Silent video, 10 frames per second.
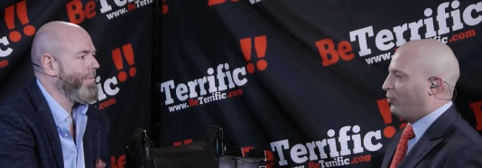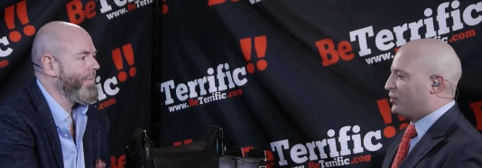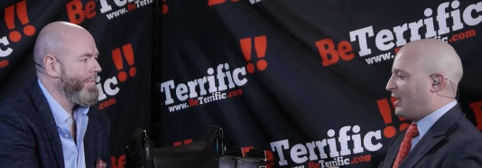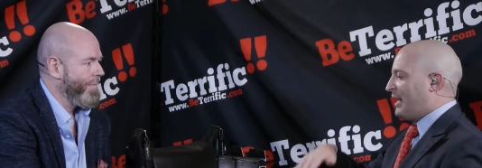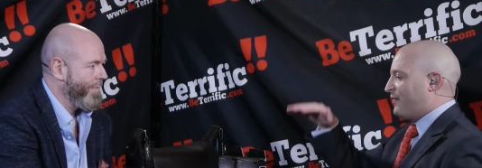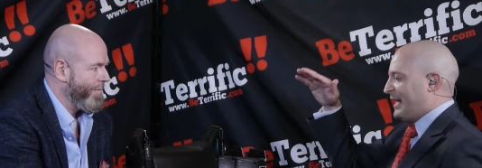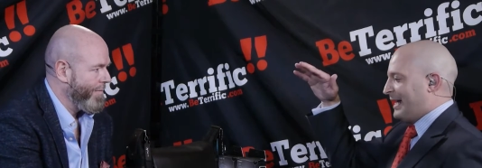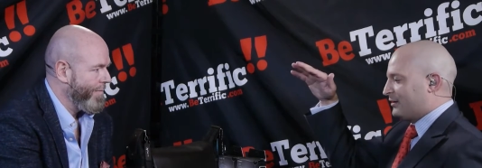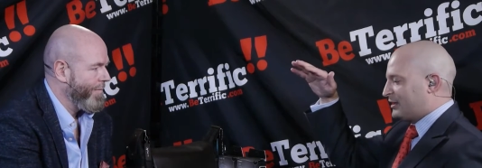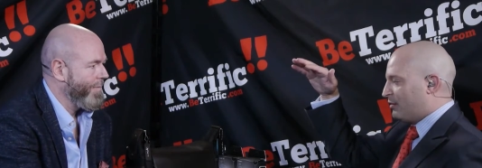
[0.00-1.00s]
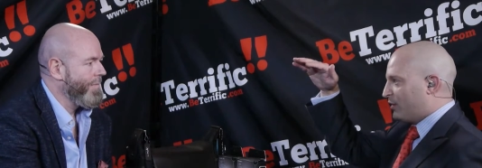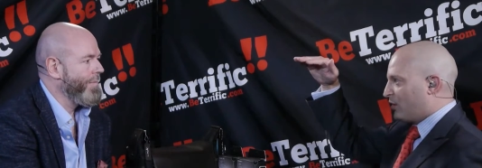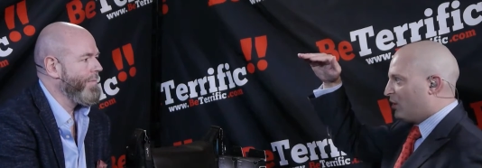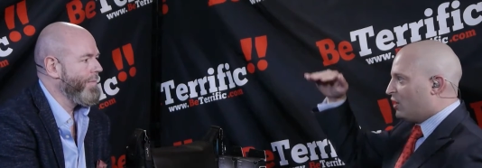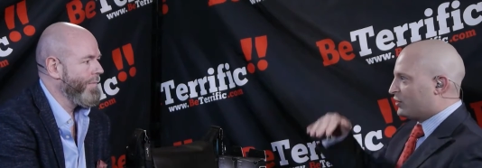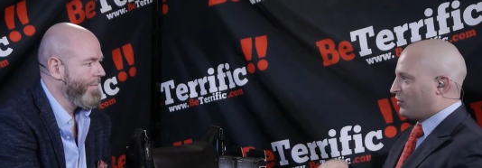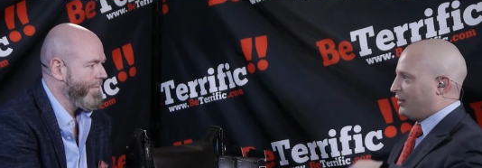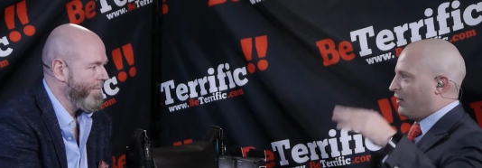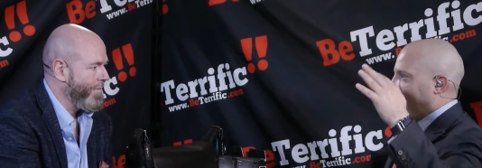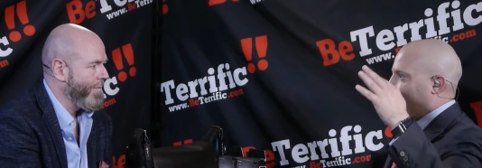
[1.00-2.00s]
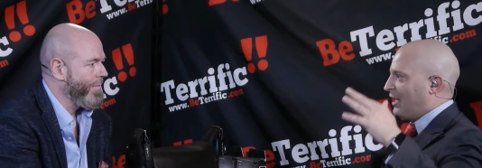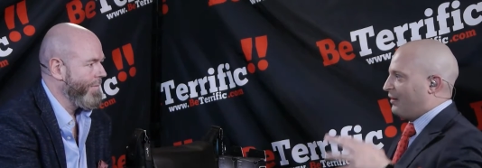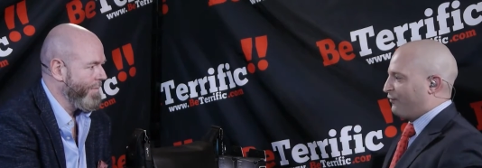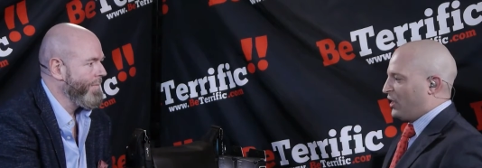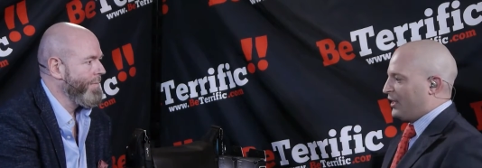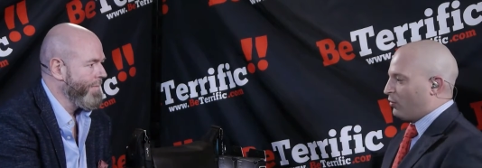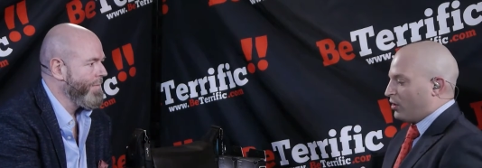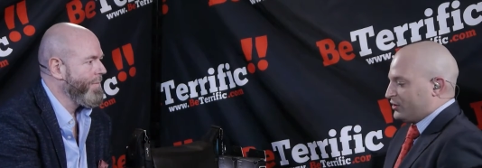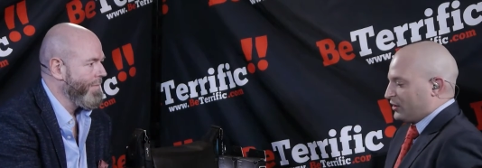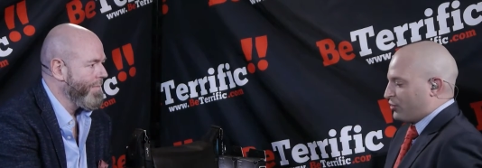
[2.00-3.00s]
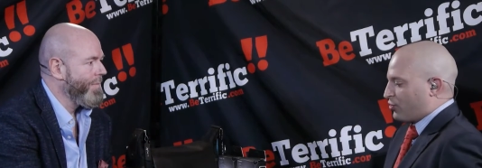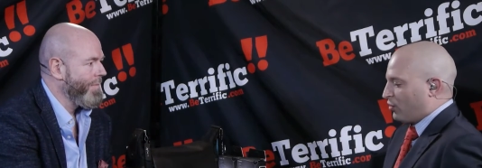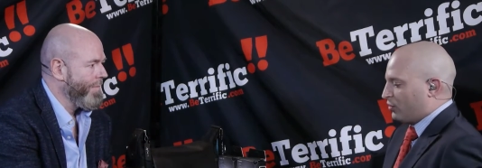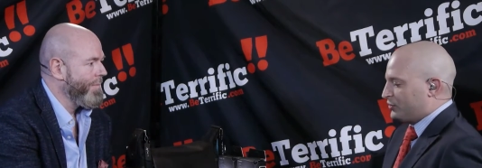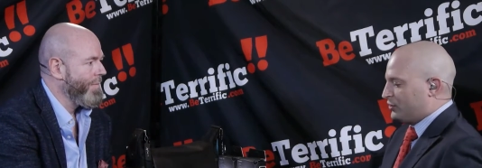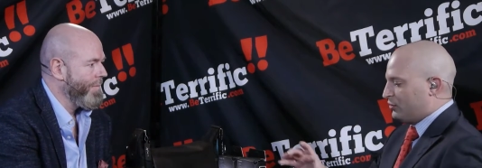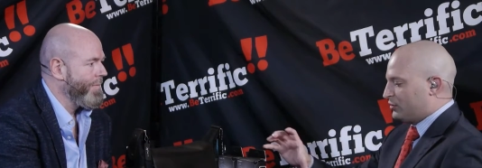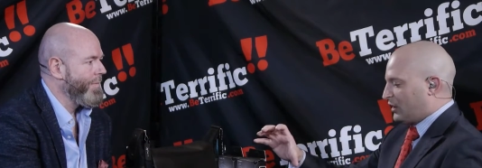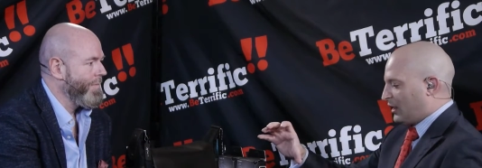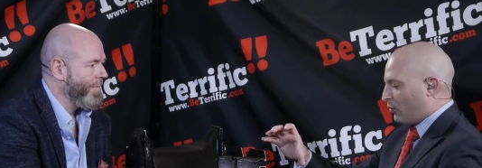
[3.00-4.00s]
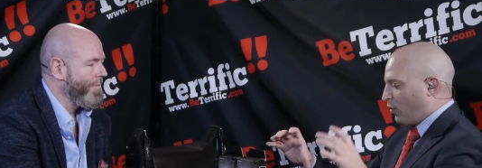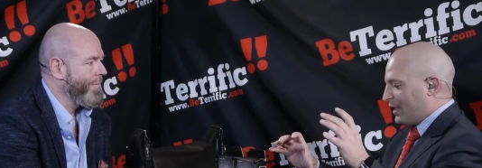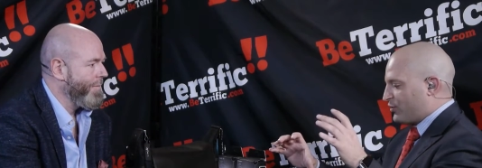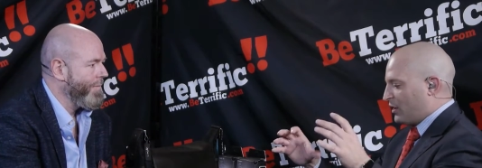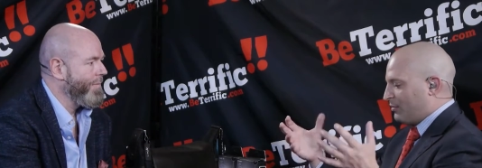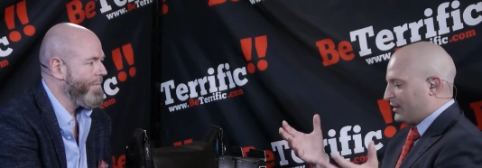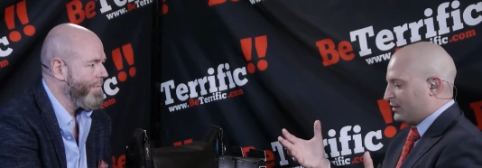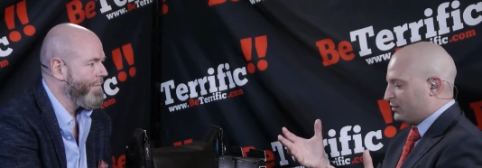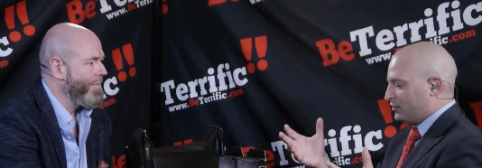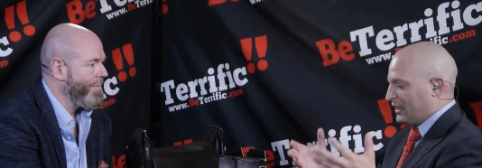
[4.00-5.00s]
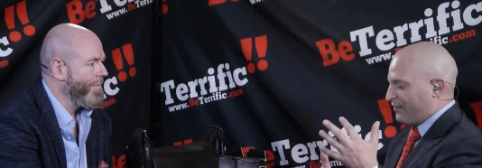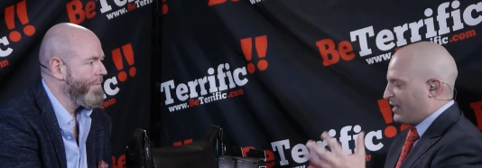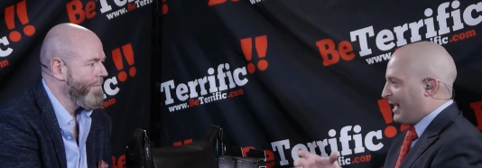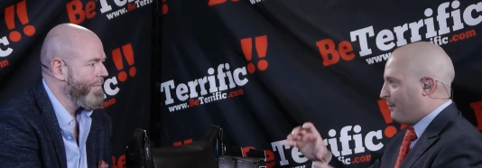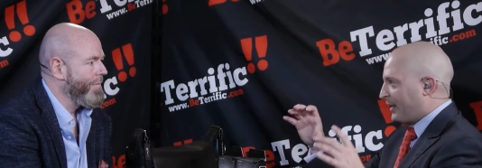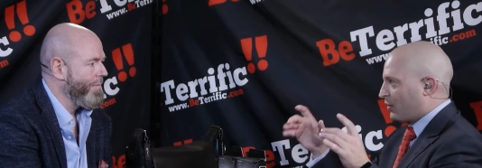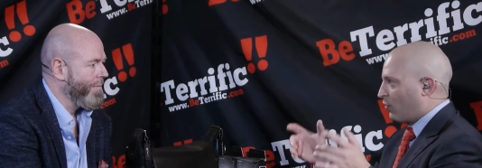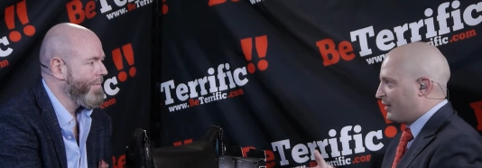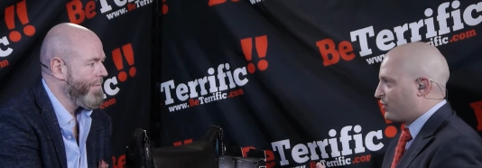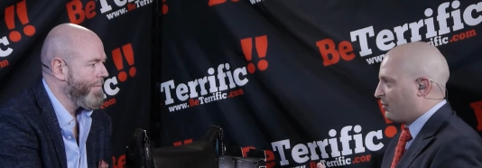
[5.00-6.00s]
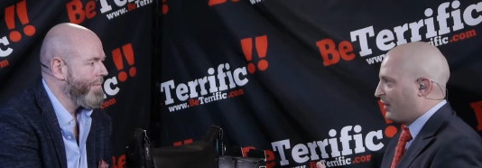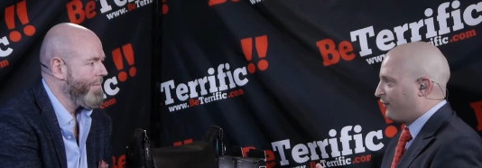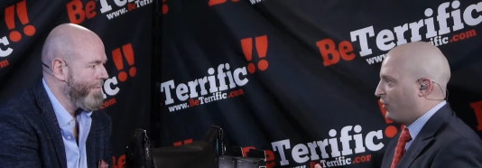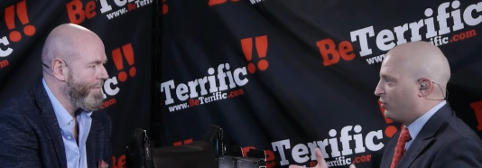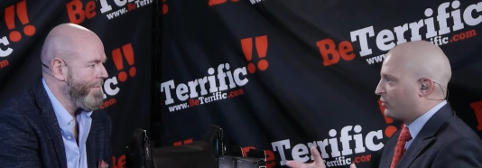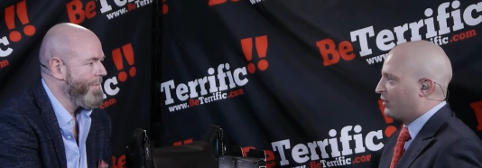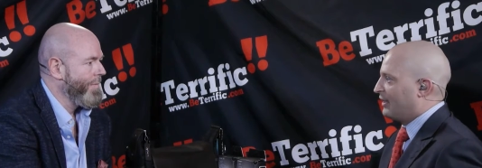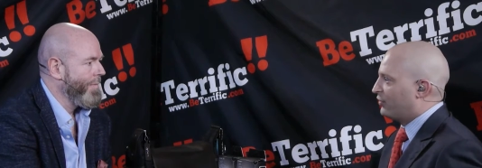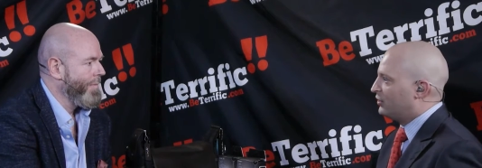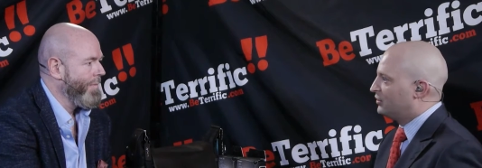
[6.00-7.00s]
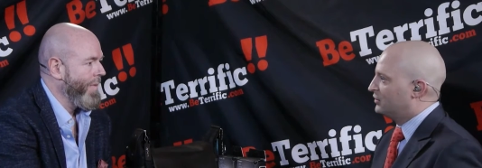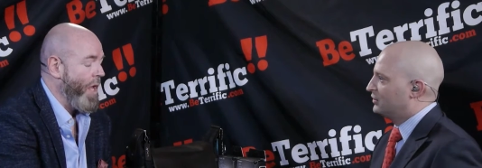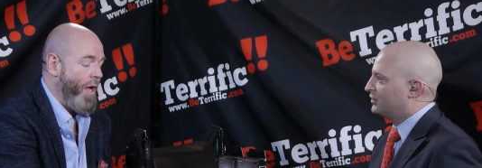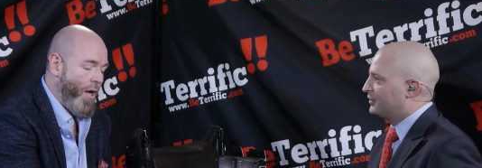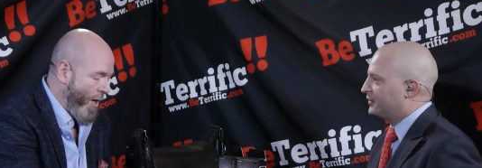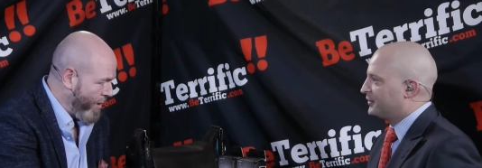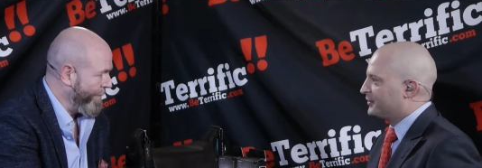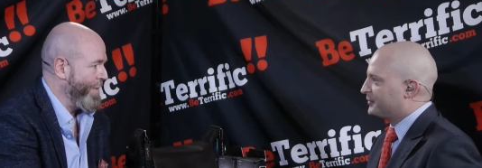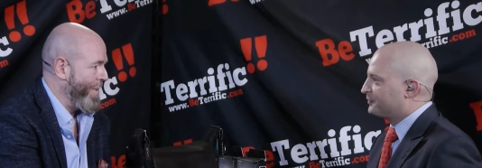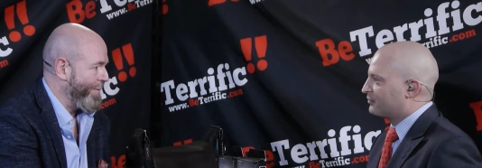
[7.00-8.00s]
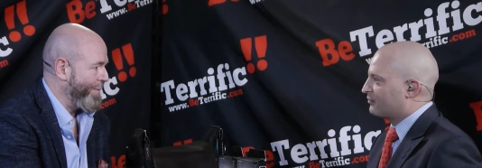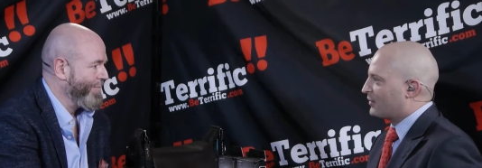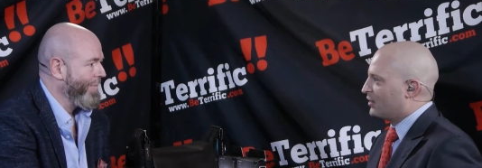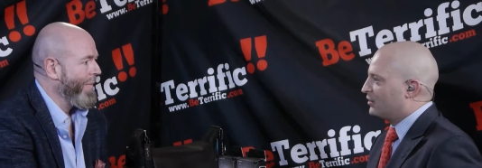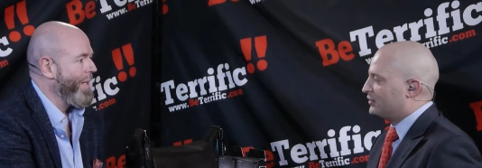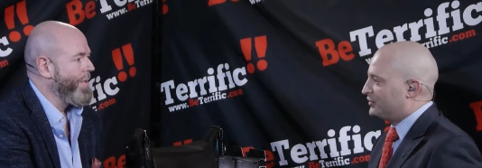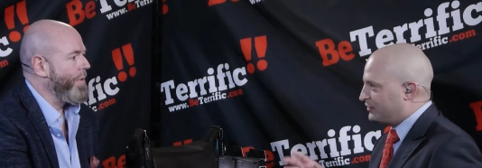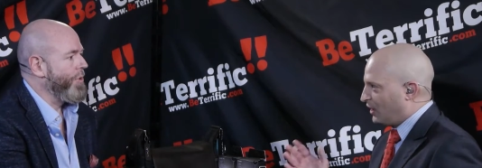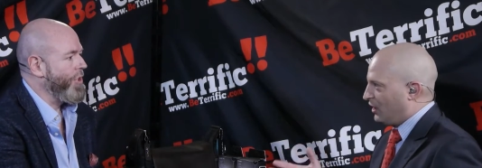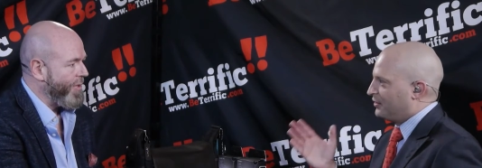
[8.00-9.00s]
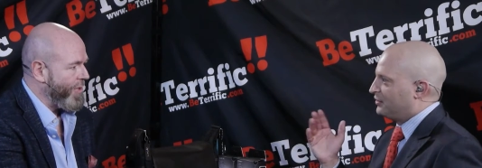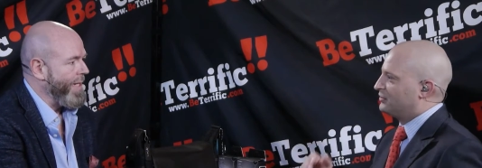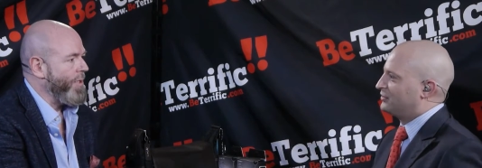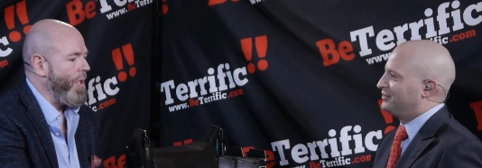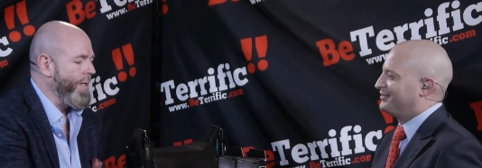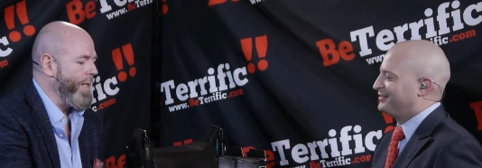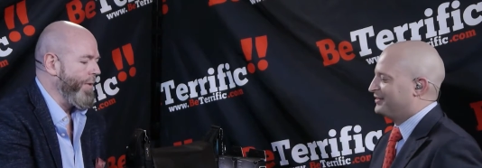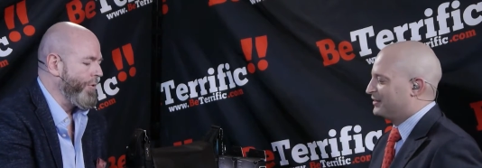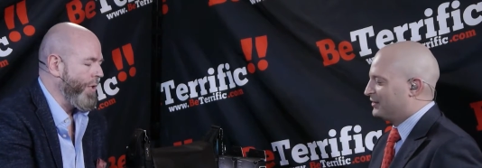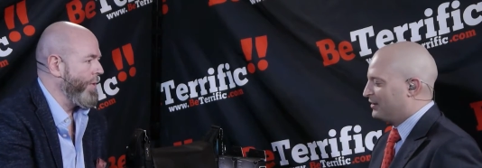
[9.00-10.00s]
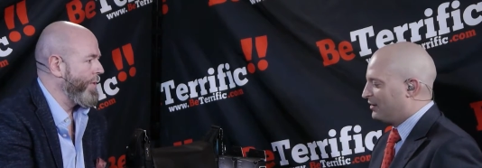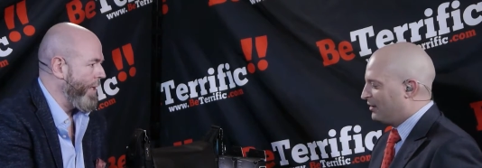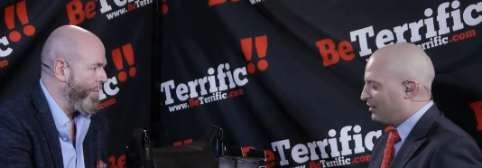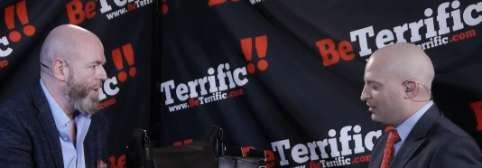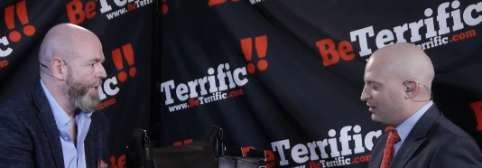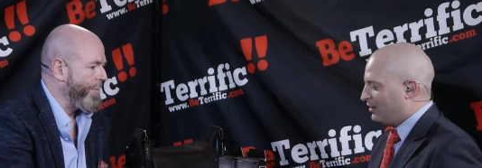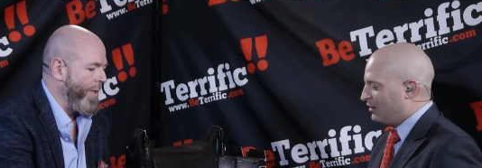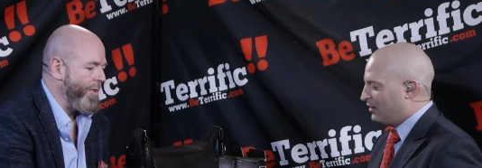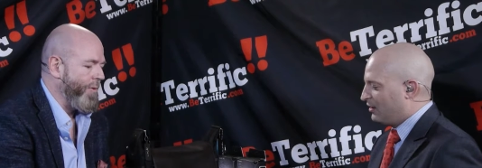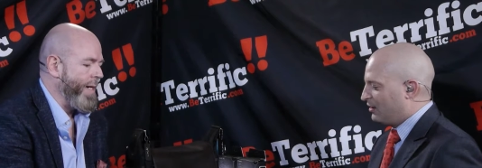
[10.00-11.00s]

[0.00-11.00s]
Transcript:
Speaker 1: Do I have an altimeter so I know how high I'm flying? What does the controller do? Can I watch it on my? Do you have an app I can watch
Speaker 2: it on my phone or whatever? All of the above. So Darn. just like all the other drones out on the marketplace right